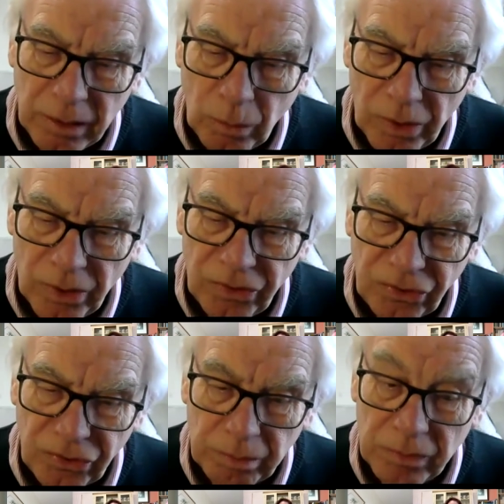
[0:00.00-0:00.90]

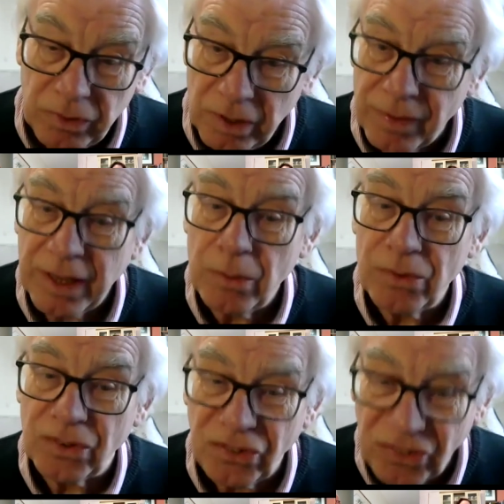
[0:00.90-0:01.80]
was divided. It
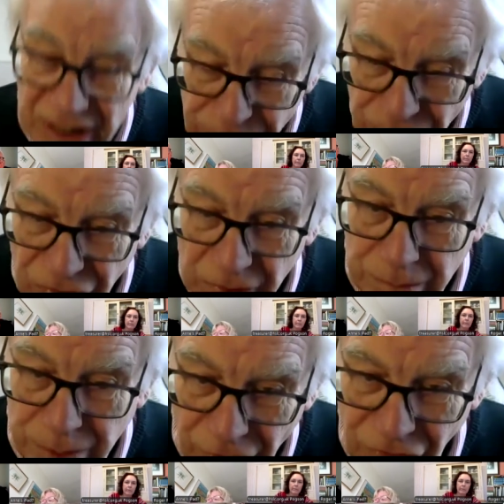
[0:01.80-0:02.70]
was a Stephenson
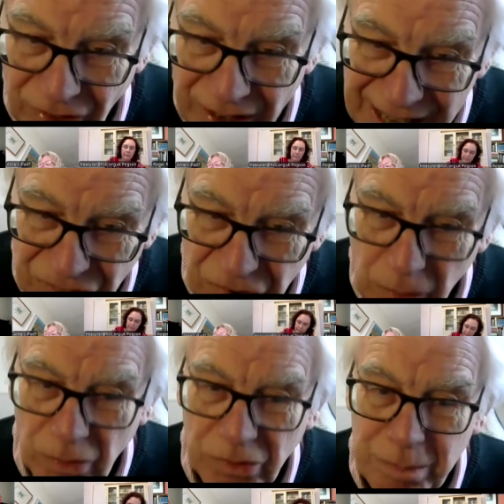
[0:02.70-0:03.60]
project, so
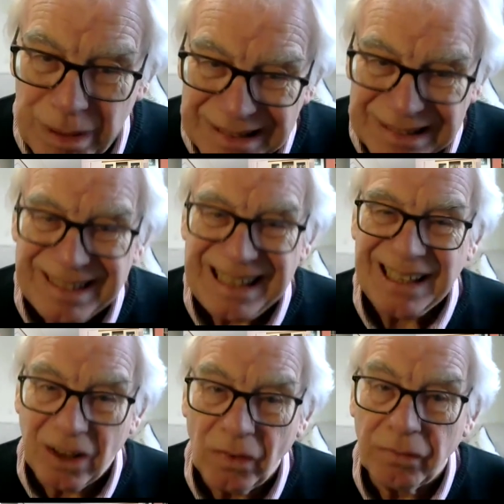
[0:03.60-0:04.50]
it was building
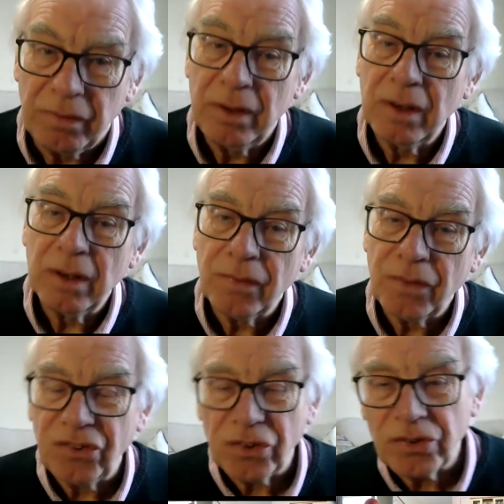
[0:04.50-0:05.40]
on the
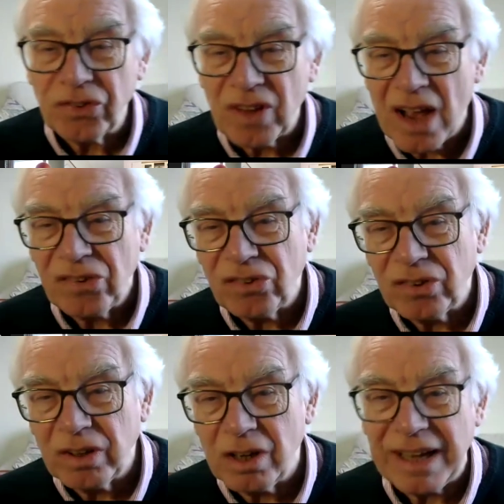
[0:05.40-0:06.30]
success
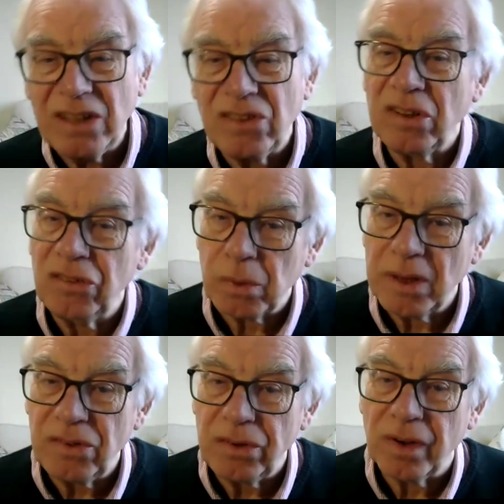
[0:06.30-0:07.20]
of
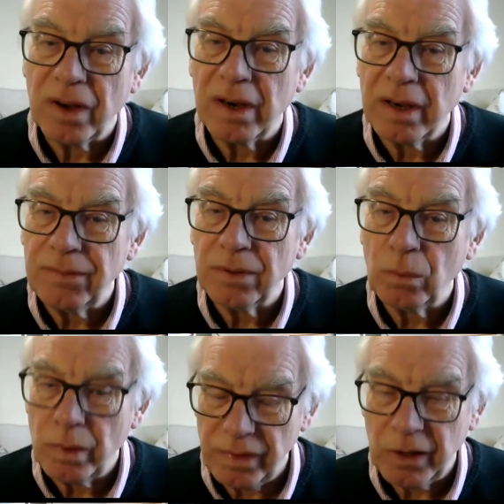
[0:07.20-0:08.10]
1825
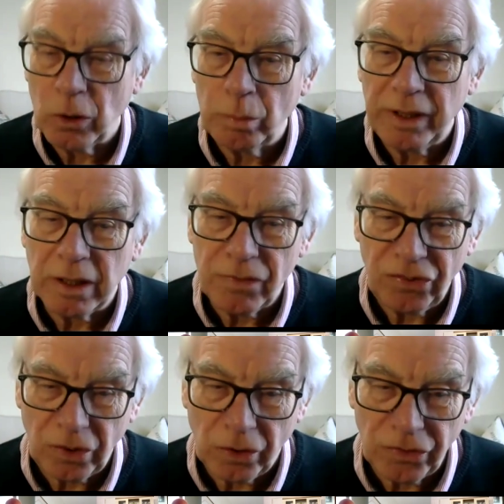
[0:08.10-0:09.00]
with the opening of the
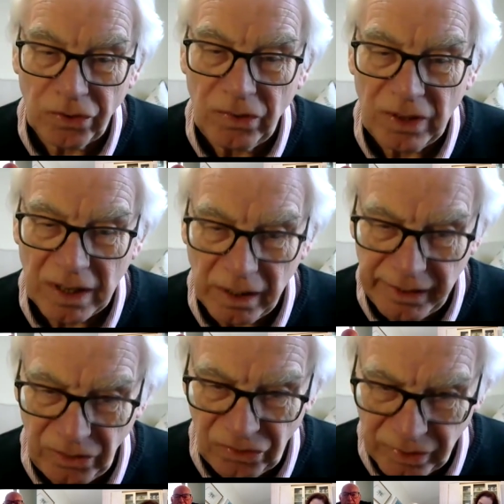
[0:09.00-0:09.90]
Stockton and
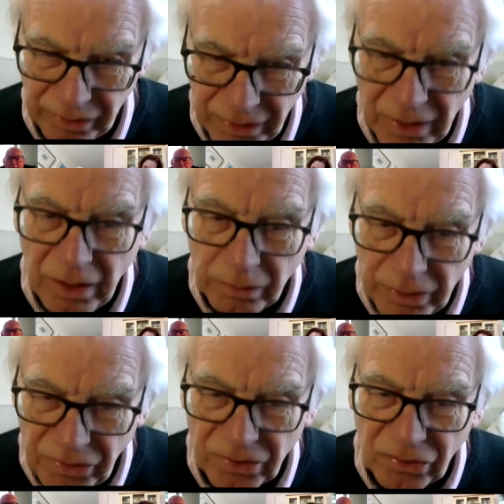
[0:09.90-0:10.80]
Darlington,
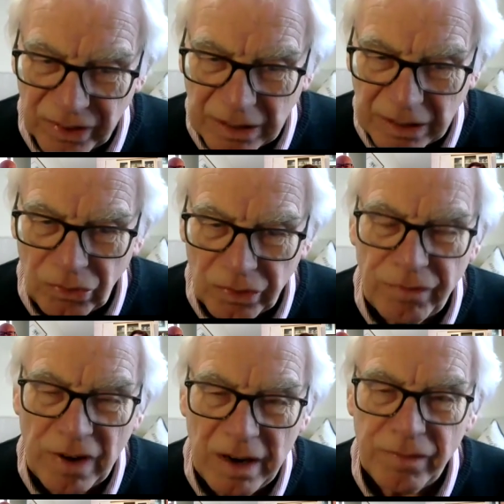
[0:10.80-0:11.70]
which, as I say, was a
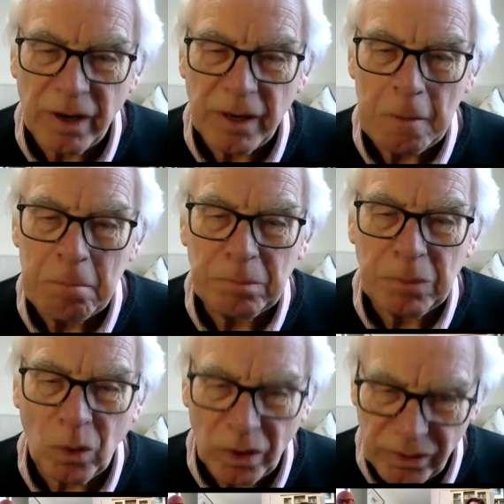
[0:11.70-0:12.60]
very, very
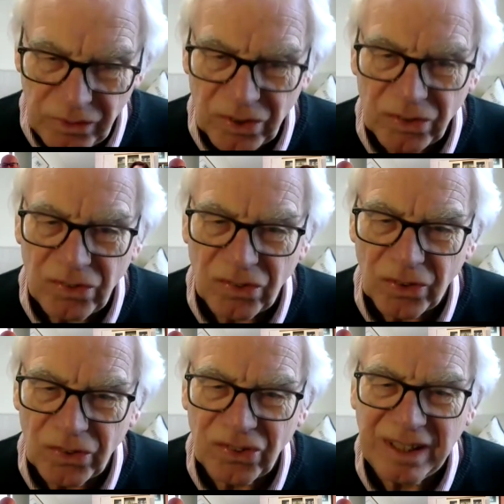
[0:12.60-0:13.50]
important and sort
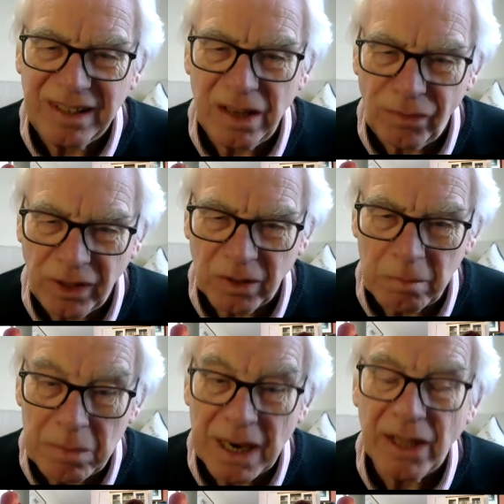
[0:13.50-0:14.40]
of significant
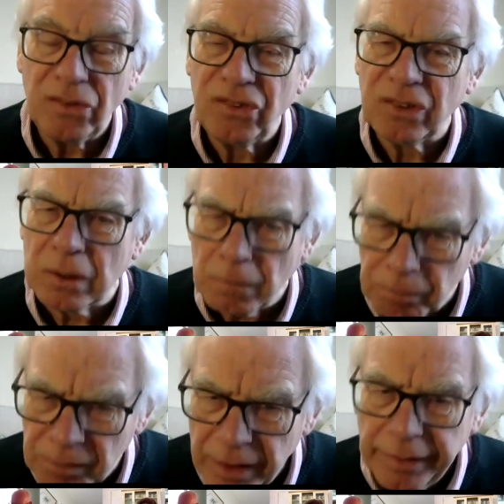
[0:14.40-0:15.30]

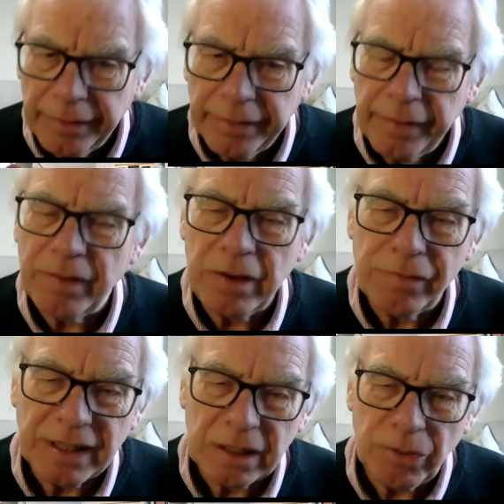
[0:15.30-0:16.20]
milestone in the
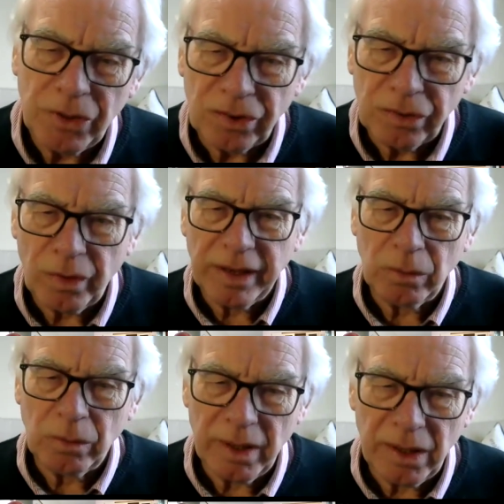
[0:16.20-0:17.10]
development of
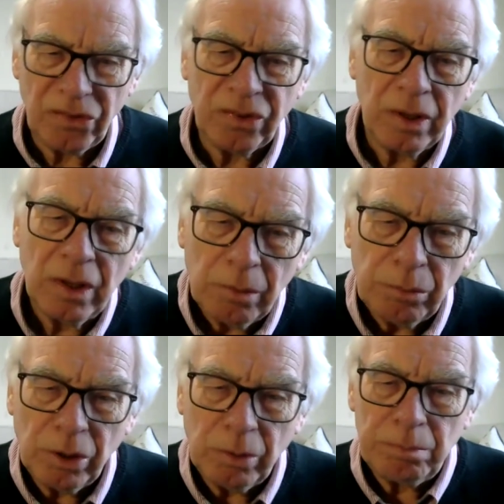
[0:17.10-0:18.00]
railways,
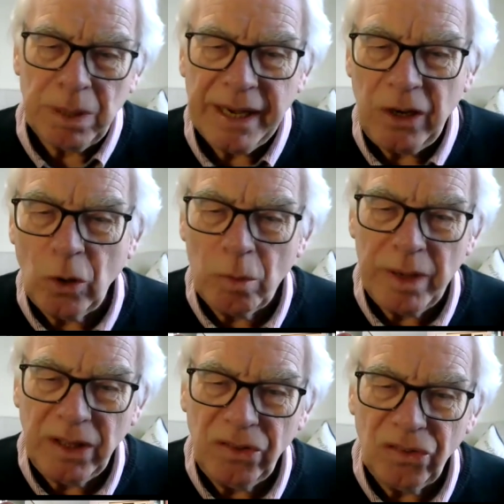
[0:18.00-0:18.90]
but by no
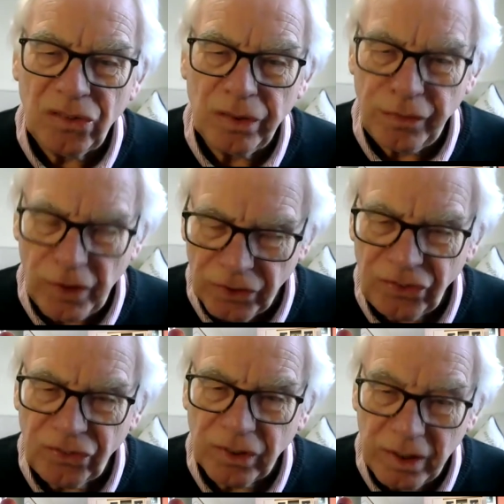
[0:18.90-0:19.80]
means the
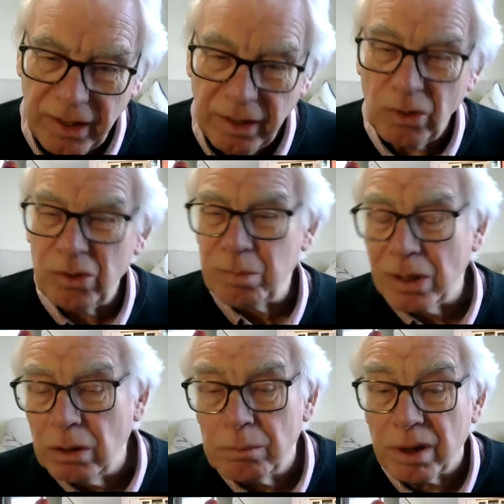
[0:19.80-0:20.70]
first. And it was
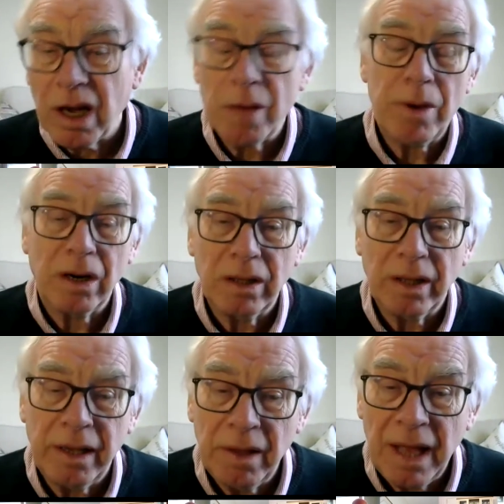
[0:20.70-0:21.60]
built
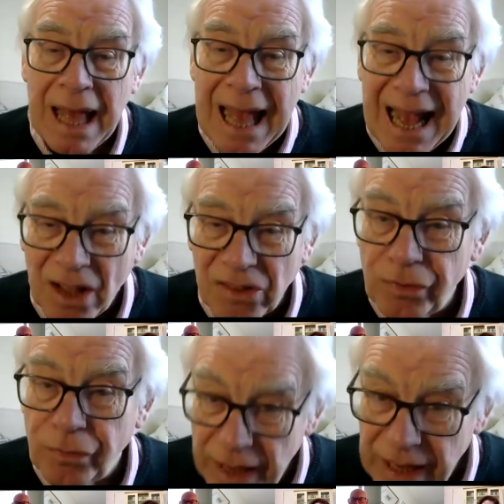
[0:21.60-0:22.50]
primarily as a
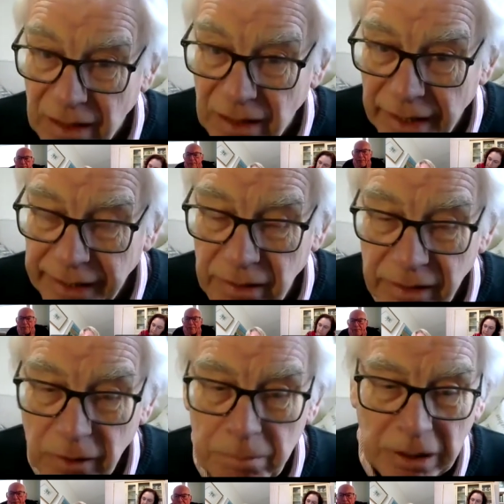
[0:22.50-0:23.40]
freight line.
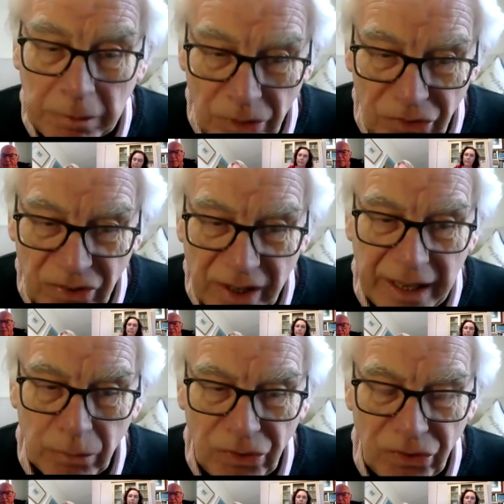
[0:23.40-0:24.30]
You know, people say
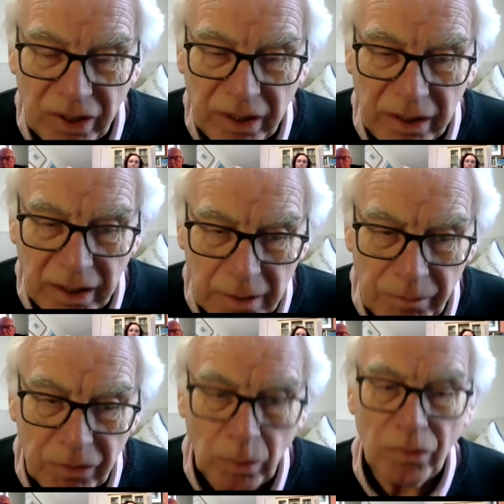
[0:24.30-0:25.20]
it was
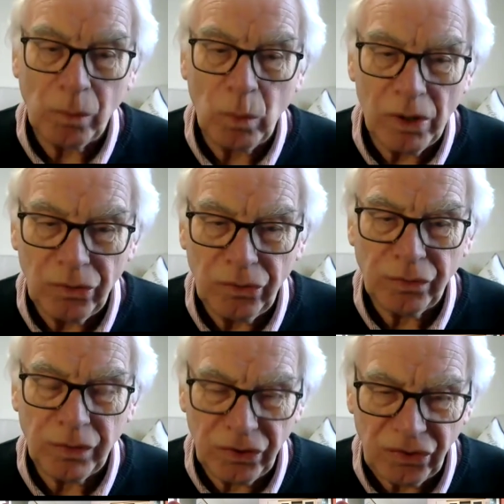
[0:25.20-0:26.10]
the world's
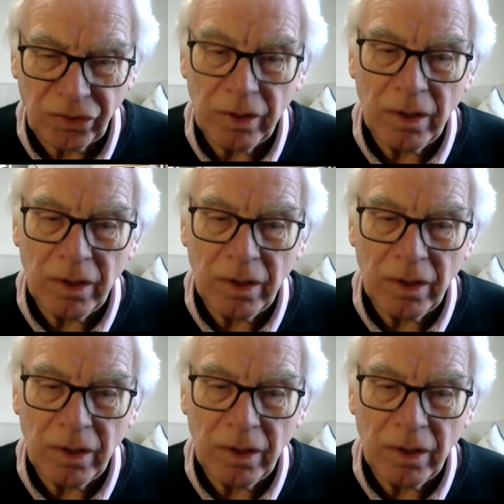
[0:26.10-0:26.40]
first